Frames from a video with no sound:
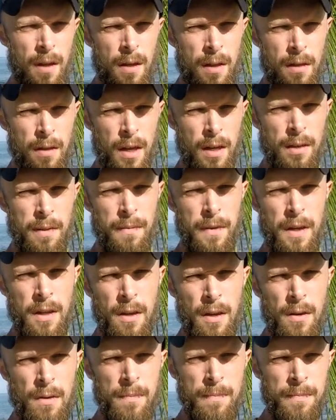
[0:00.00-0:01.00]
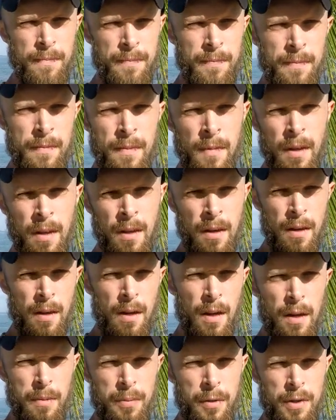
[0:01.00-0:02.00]
Like the video,
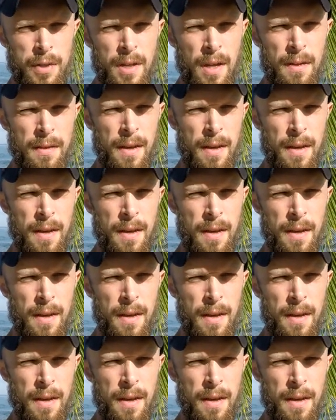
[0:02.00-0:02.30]
I'd appreciate